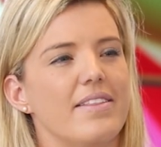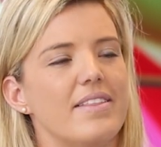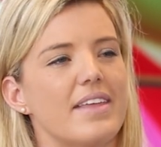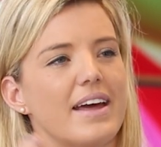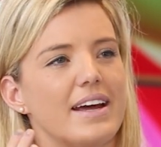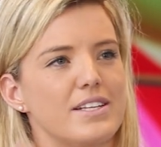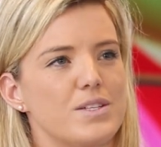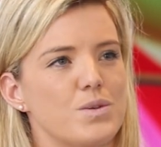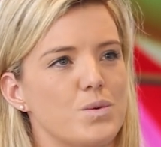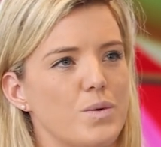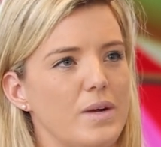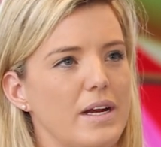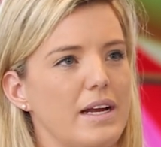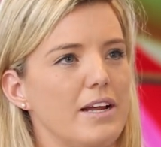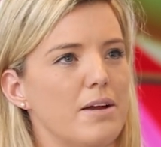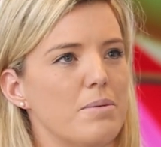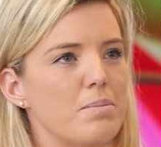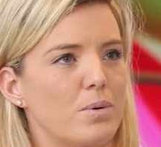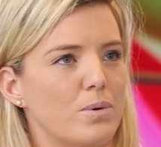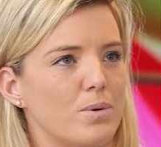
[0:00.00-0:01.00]
That's
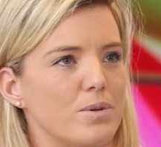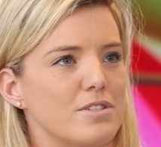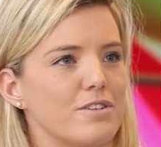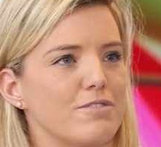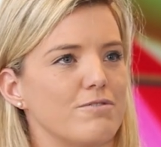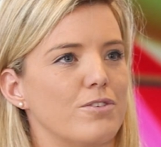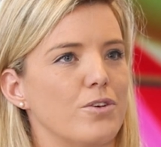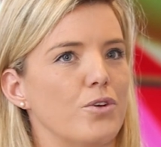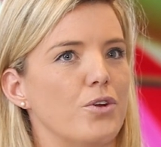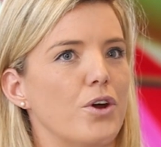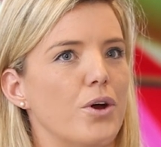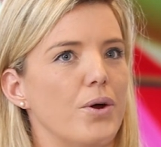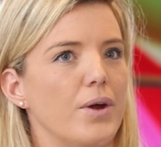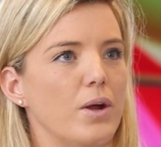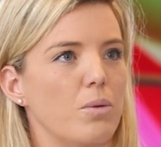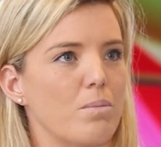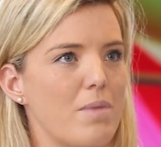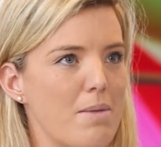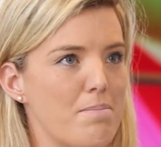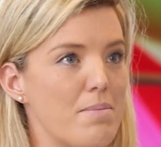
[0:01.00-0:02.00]
really important for
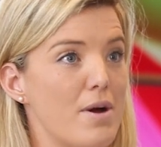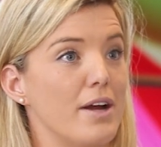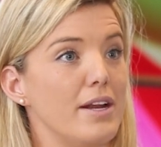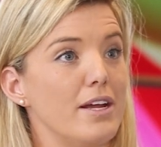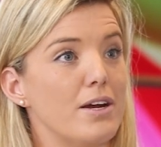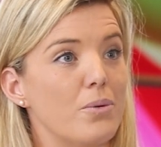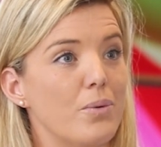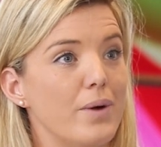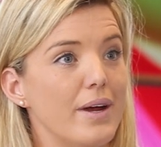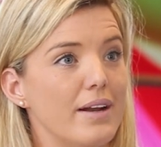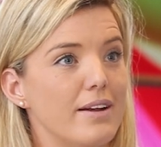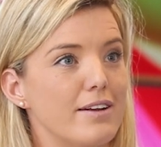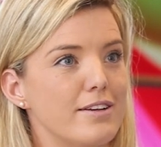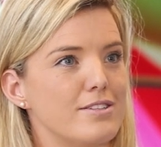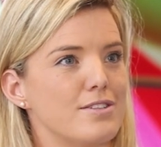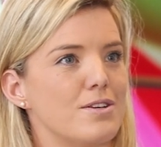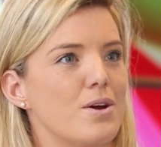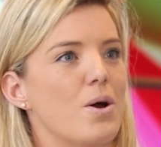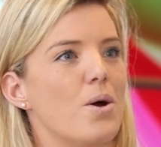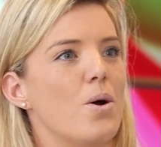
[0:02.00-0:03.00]
knowing my body
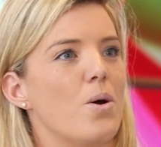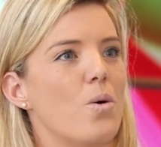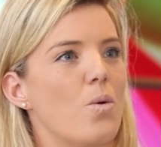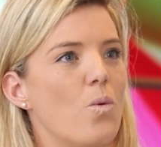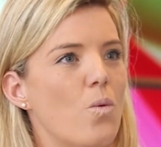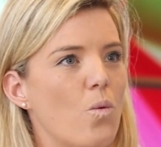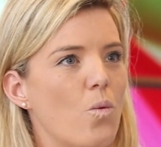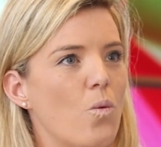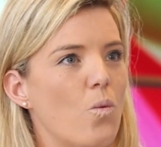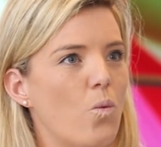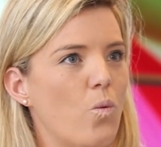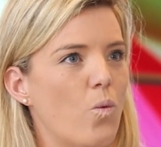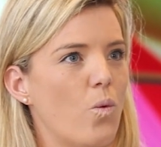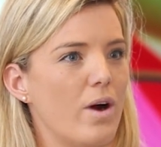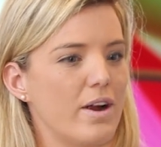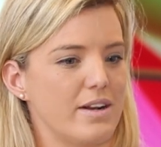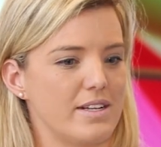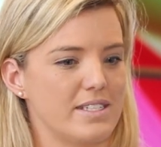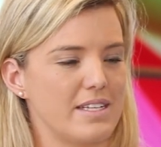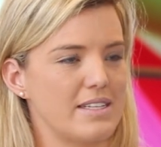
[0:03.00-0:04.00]
awareness,
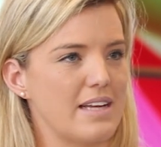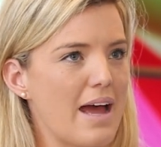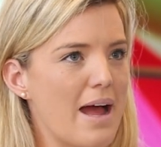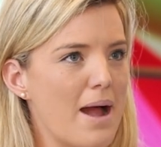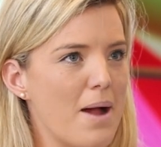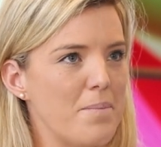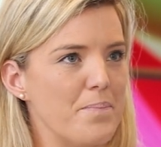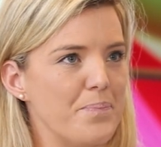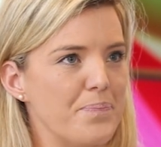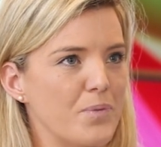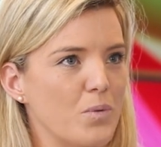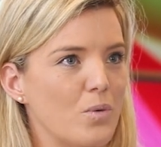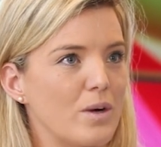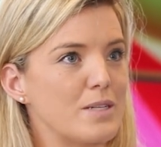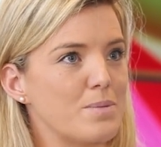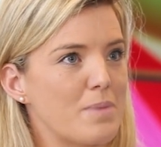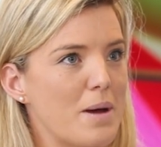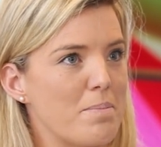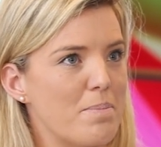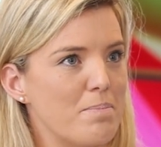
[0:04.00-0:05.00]
what
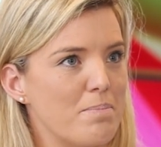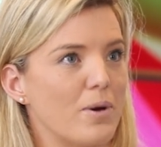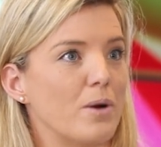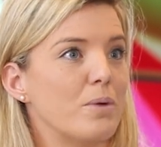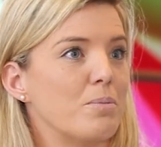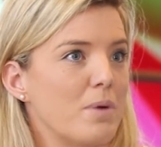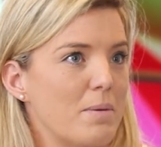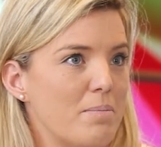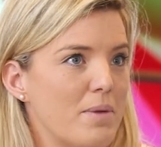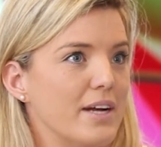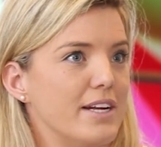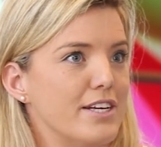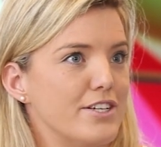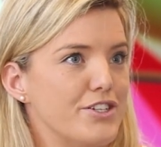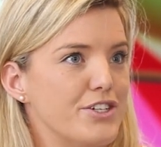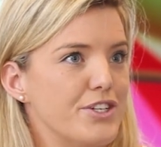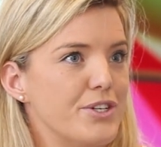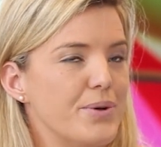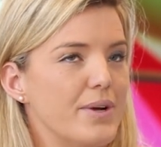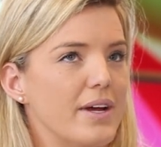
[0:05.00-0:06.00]
my body
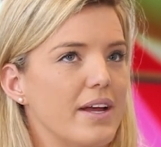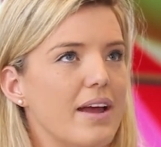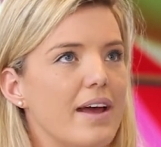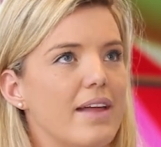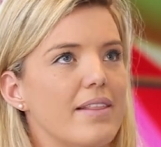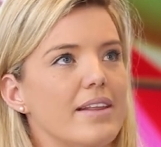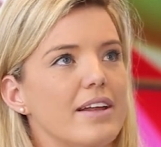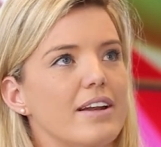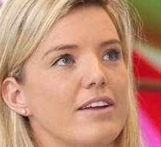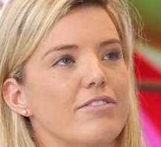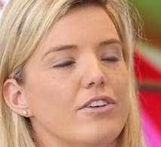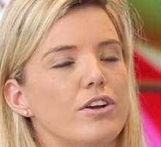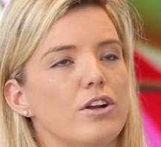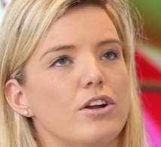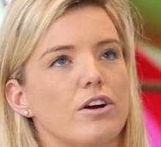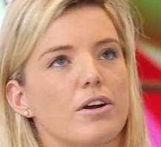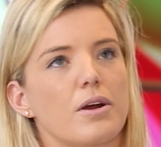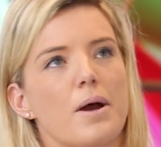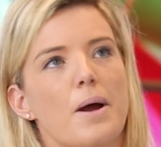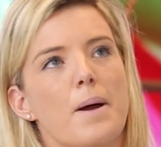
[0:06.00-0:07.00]
is doing. And then if you
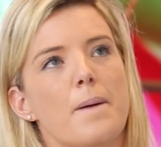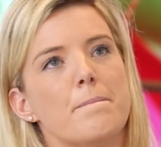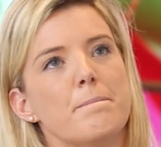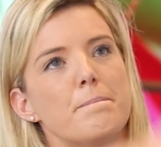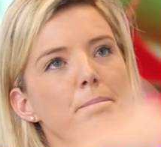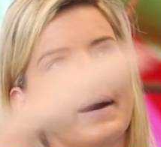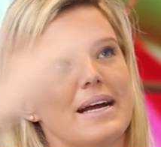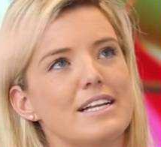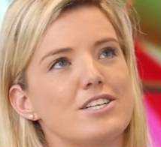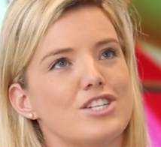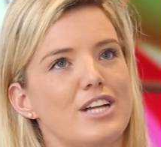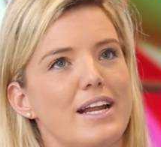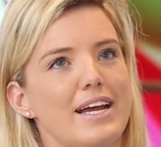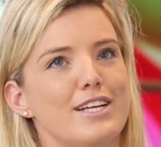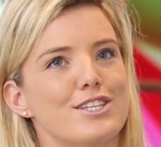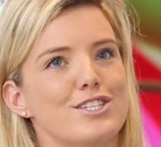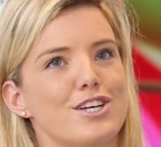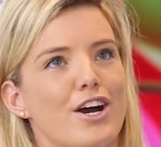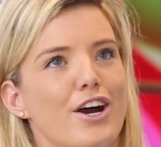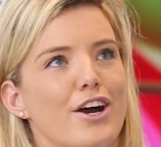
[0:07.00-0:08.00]
look much
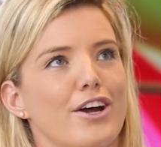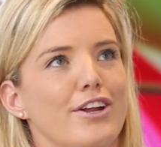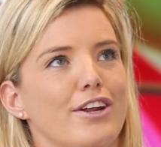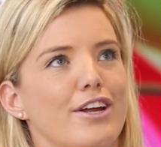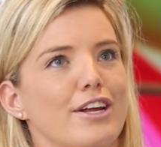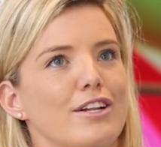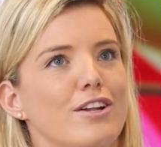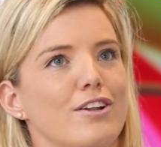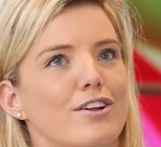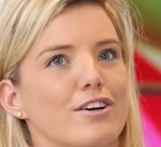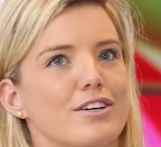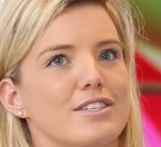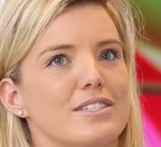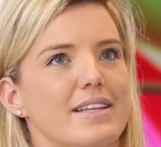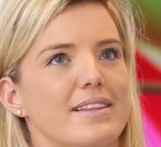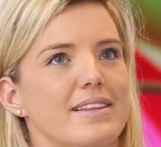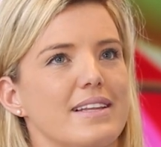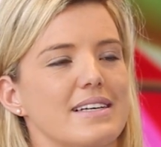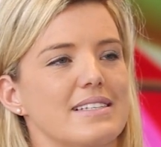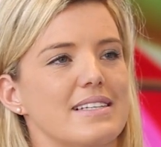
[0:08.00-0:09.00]
later on, it looks
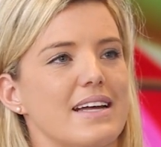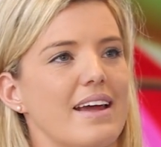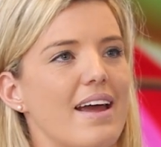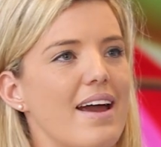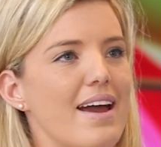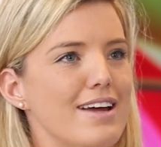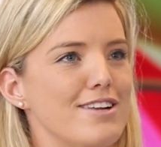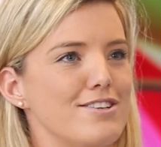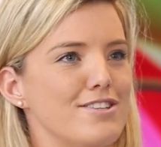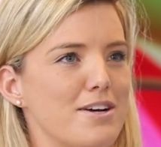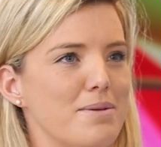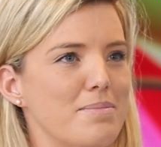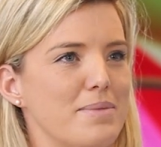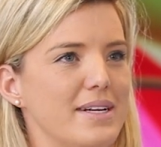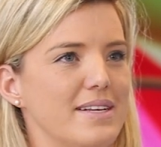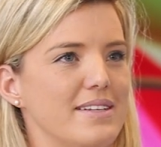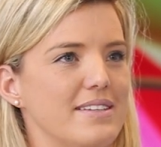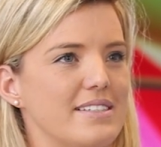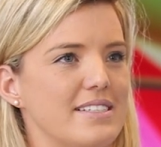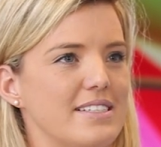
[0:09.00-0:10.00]
at things like hand
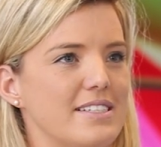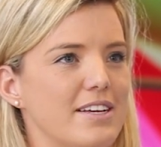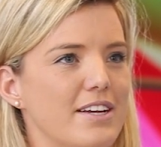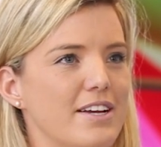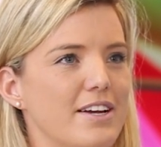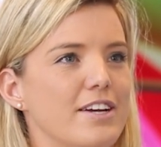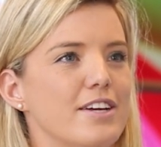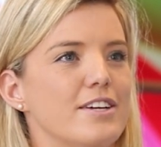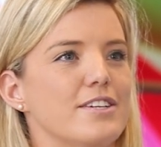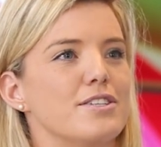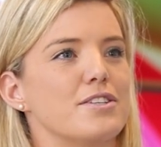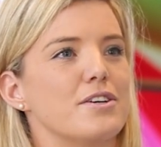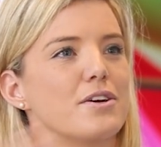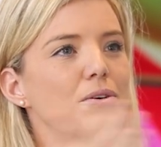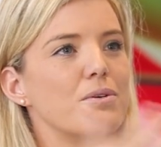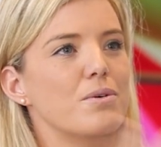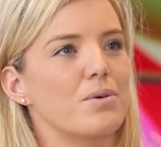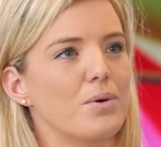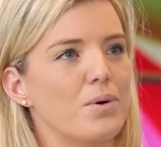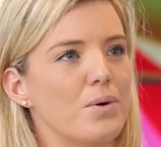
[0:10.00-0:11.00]
dominance. So
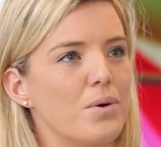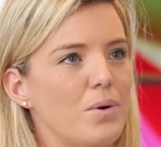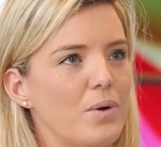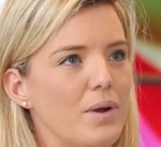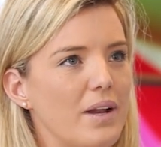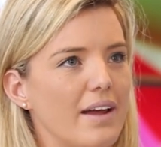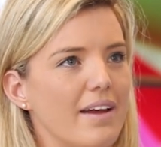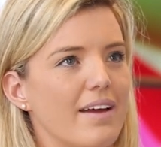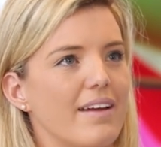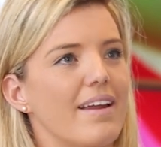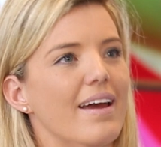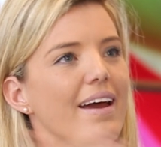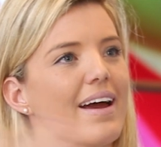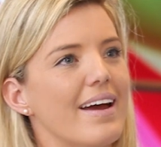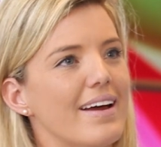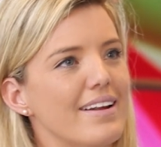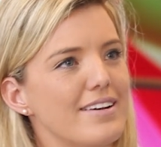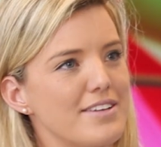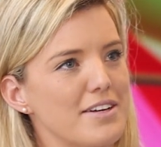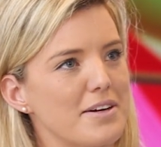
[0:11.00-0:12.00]
crawling and
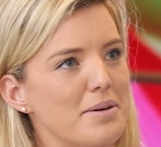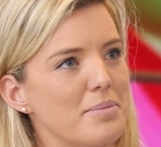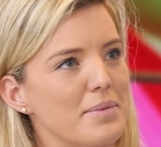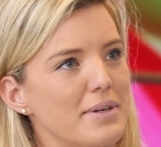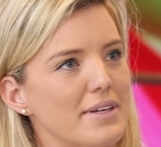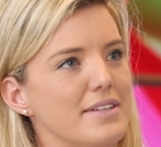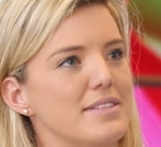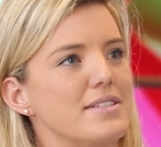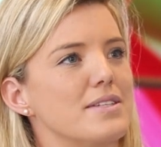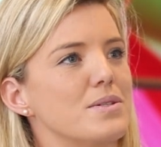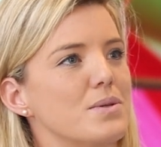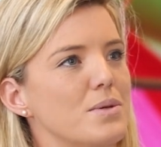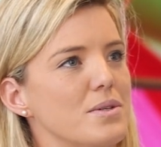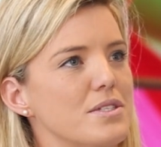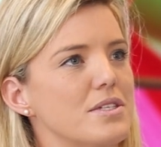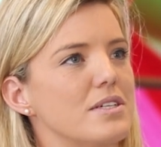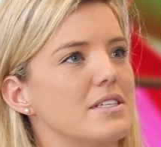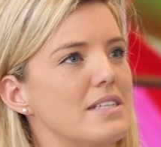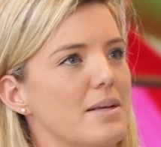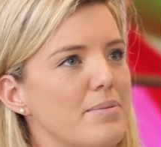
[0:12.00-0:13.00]
hand dominance is
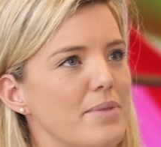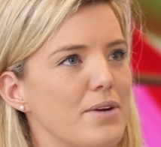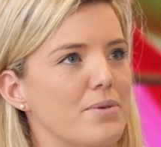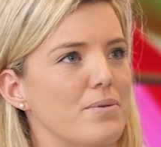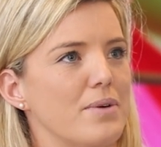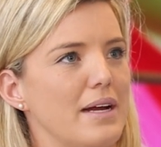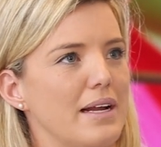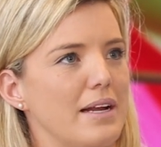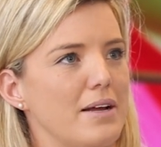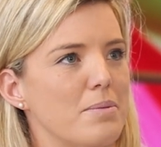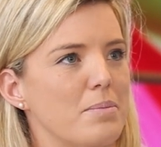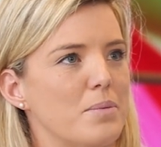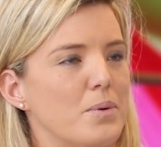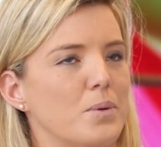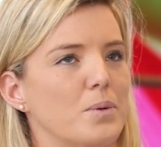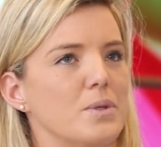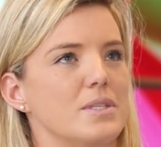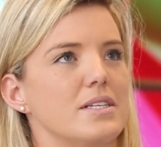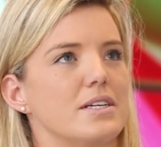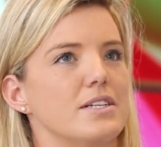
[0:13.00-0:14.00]
also something really
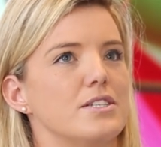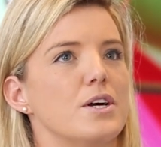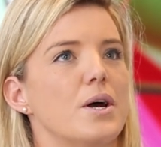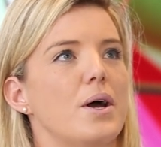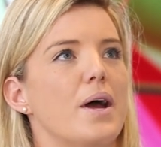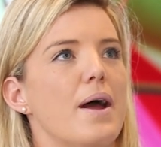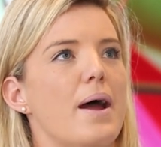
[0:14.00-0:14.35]
important.